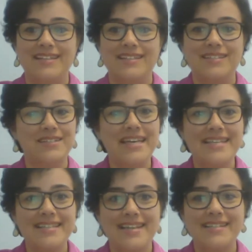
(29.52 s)

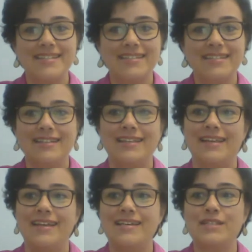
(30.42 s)
Today's lesson
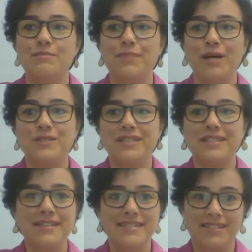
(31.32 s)
is about
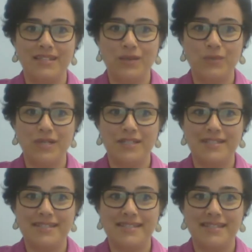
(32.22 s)
these three
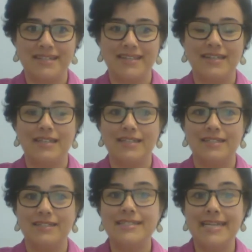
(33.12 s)
words:
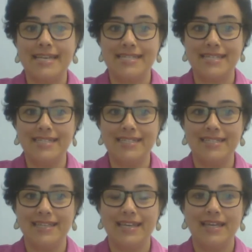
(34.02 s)

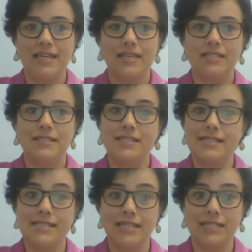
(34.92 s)
desert,
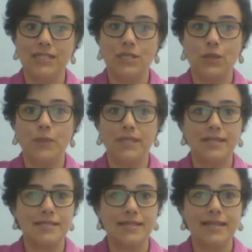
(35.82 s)
dessert with a
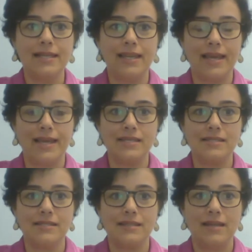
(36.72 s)
single
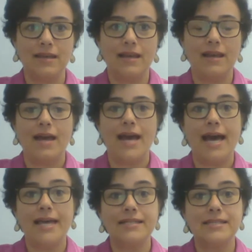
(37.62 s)
S,
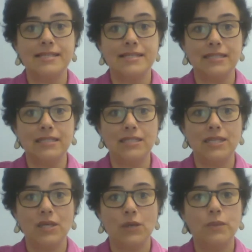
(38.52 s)
and dessert
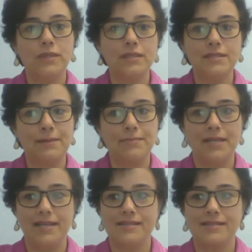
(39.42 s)
with a double
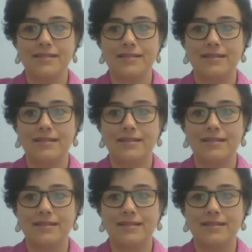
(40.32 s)
S.